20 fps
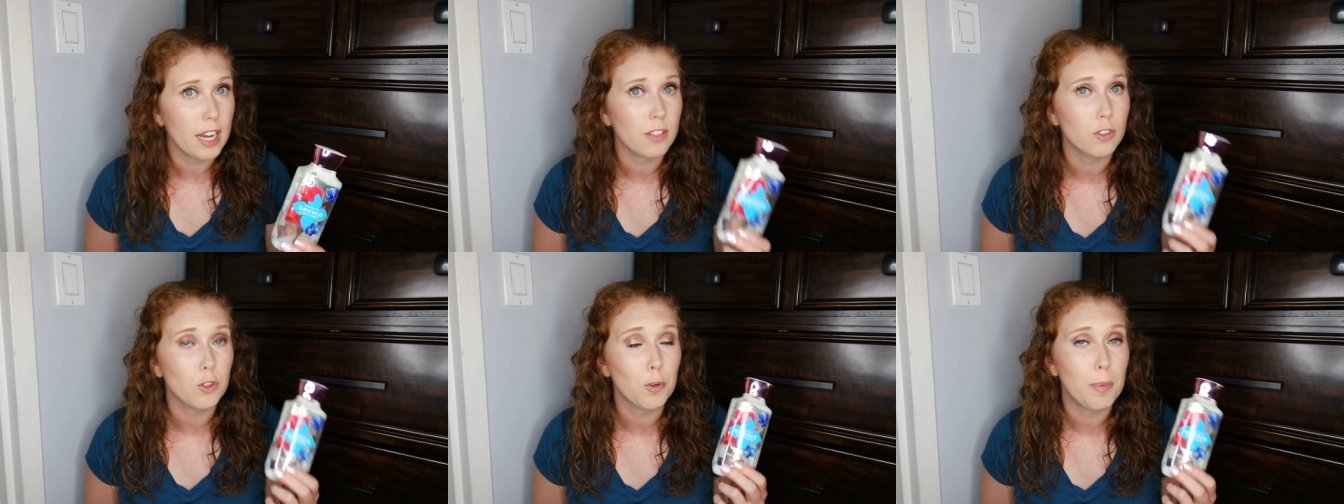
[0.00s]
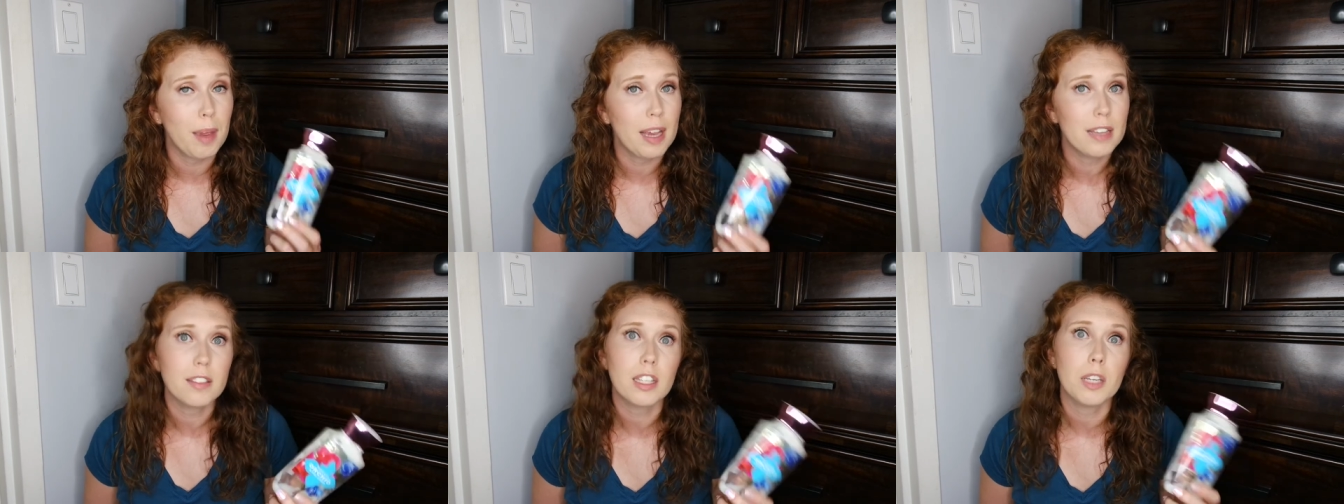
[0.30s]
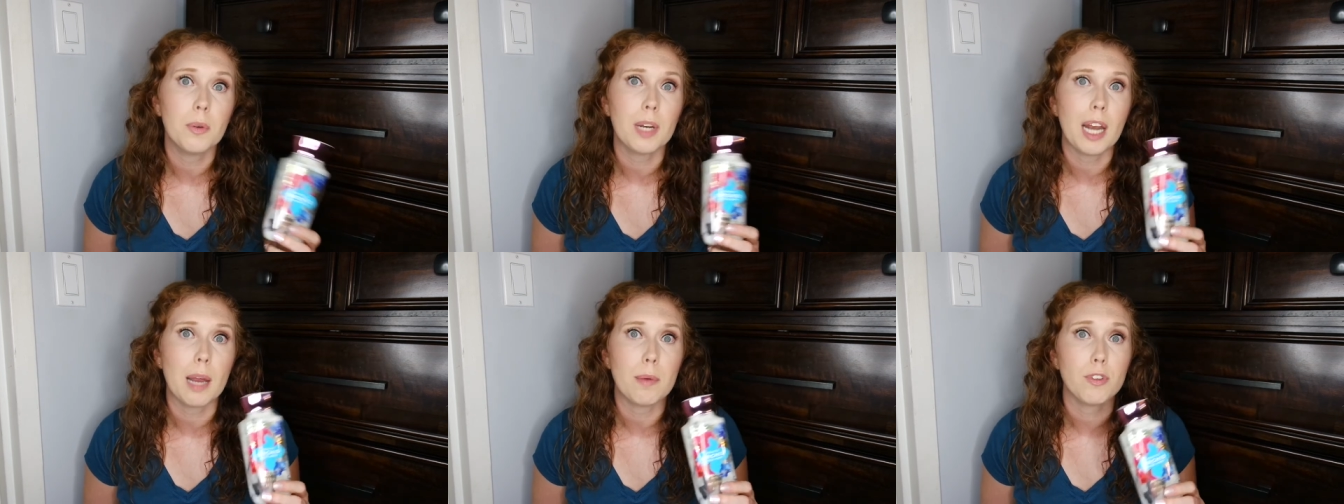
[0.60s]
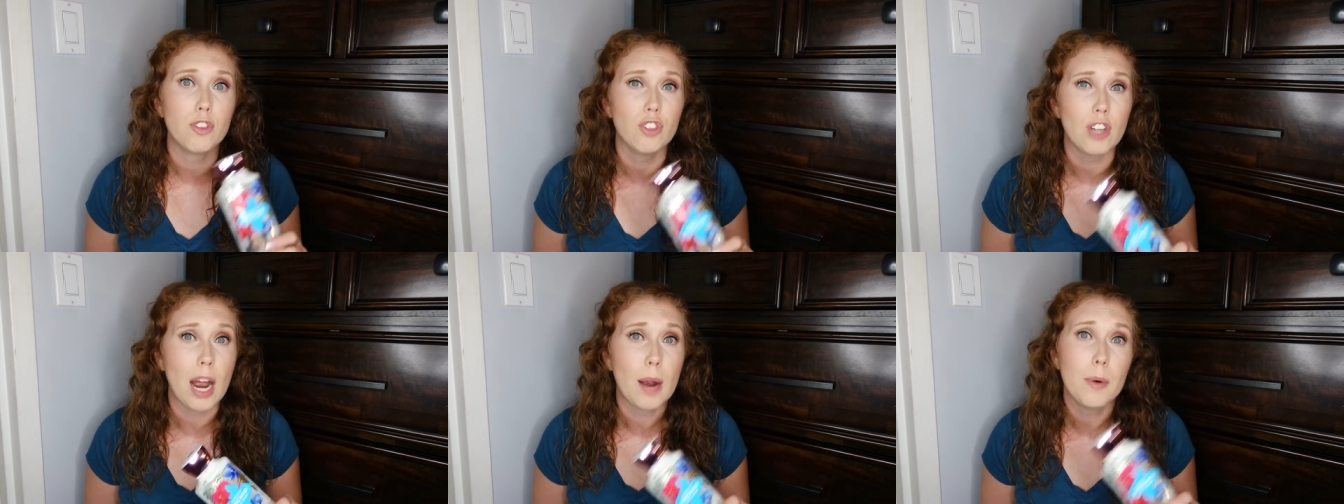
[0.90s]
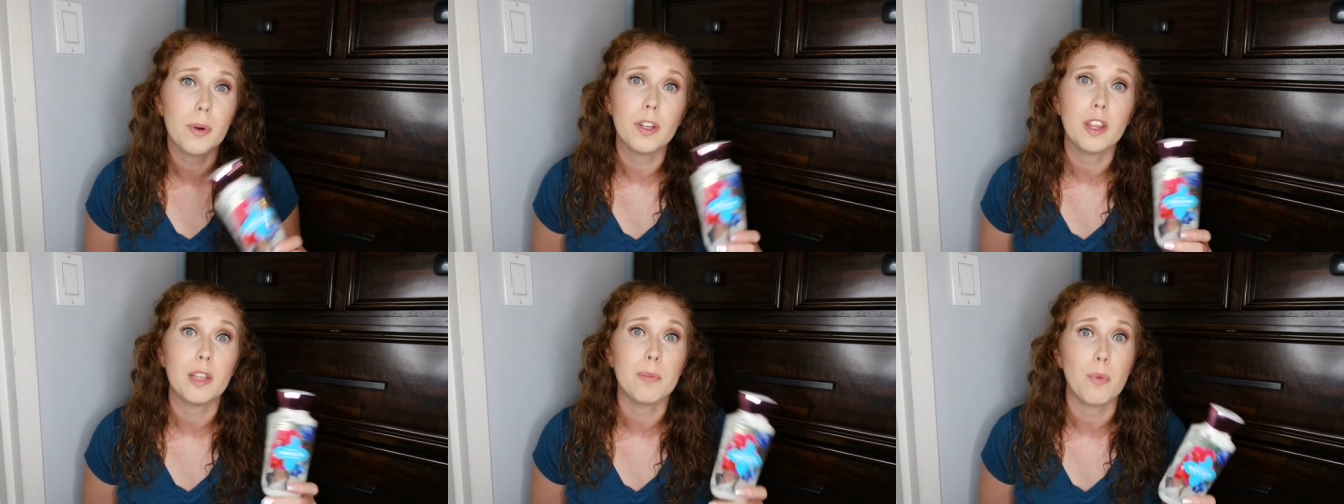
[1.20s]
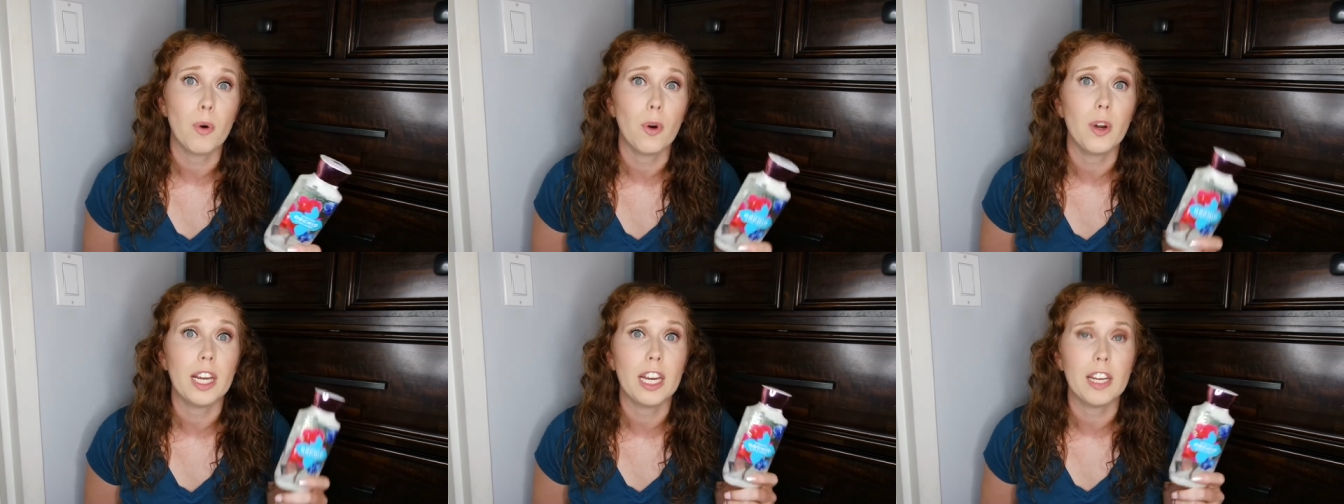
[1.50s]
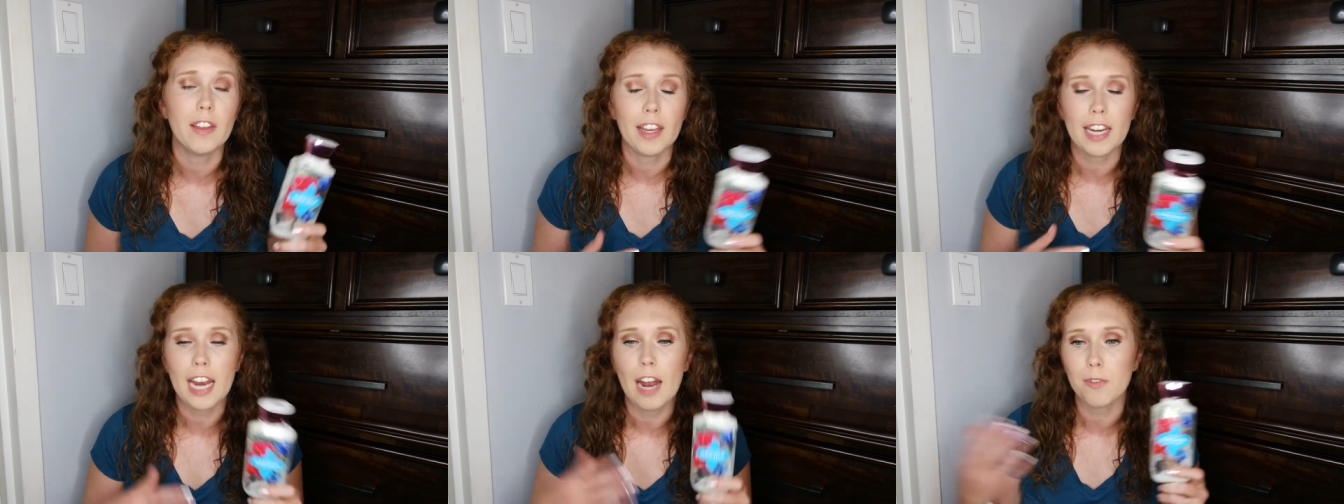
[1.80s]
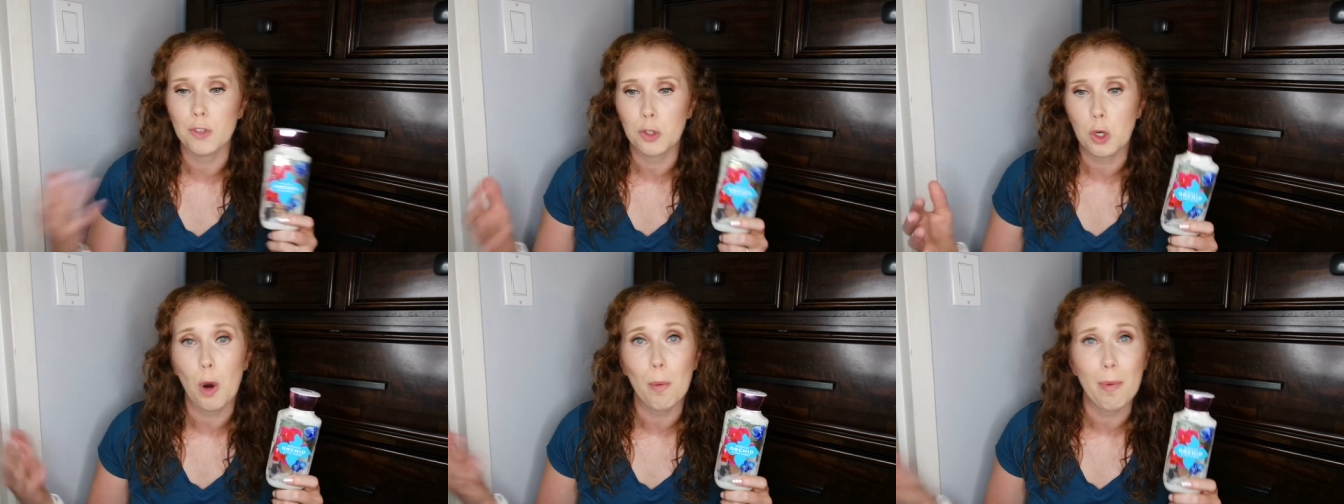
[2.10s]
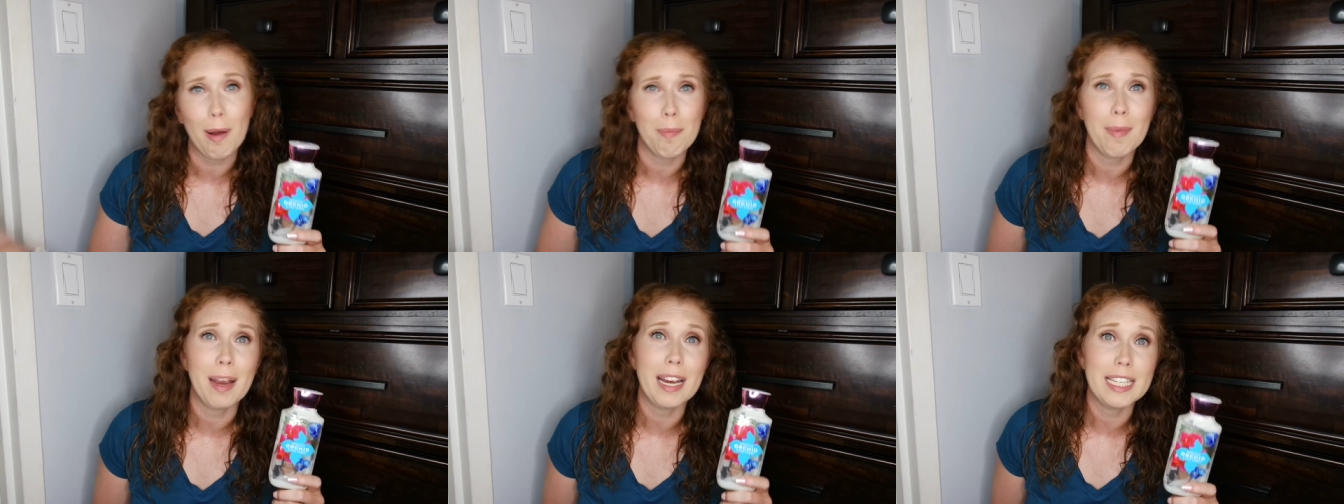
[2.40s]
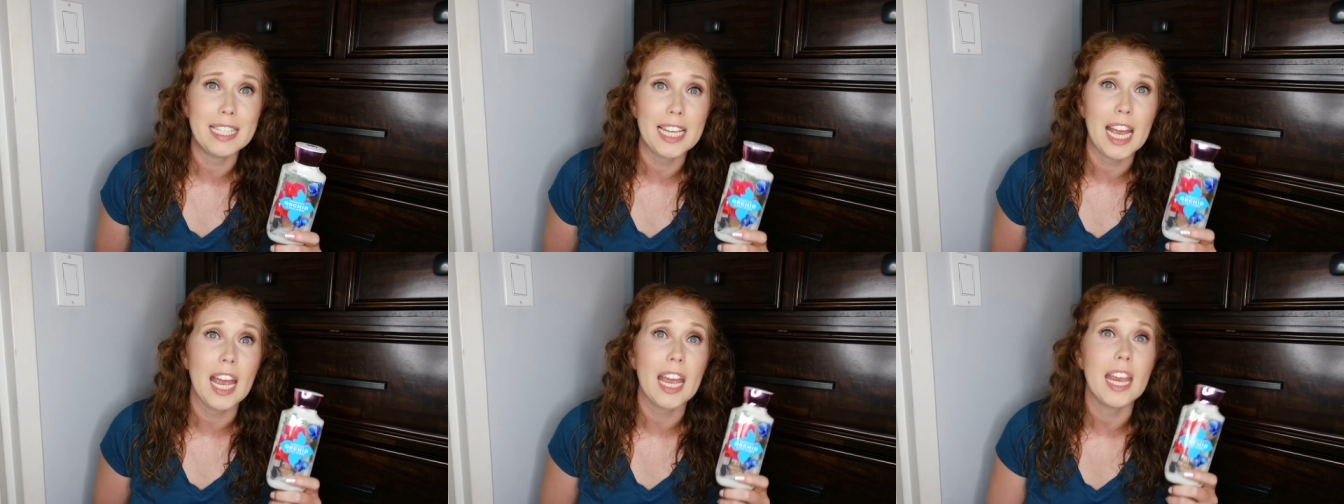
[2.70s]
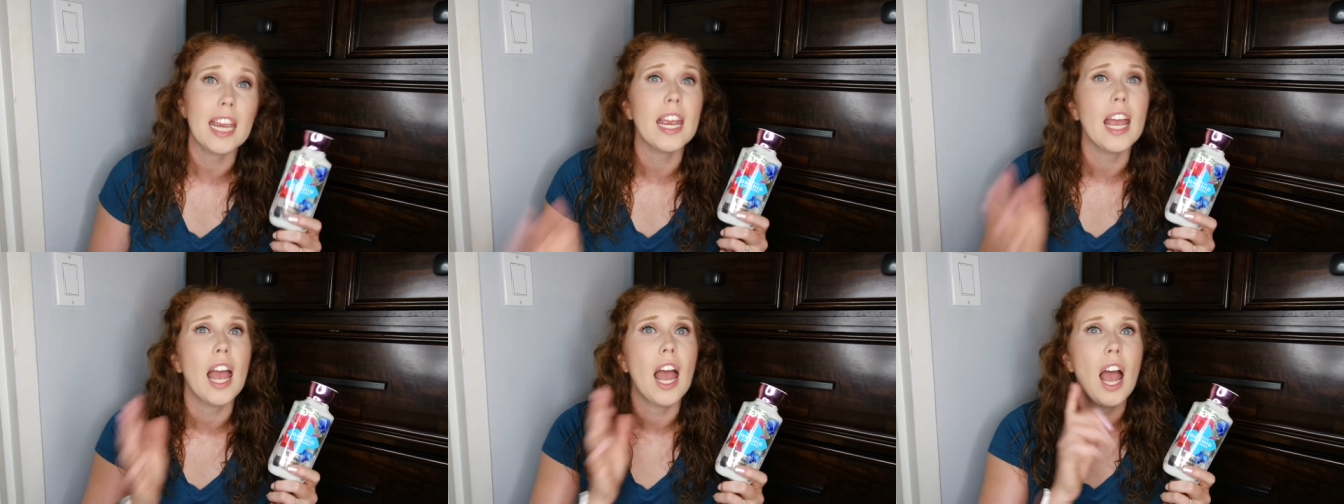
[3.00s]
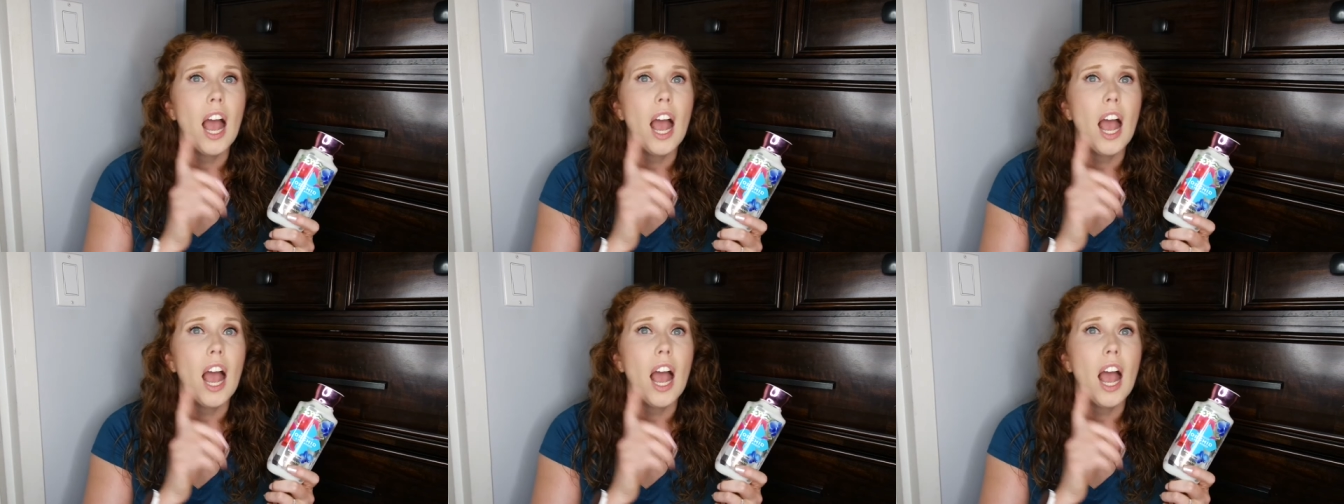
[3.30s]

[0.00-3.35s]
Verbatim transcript: So basically when I would shower in the morning and like have to go about my day,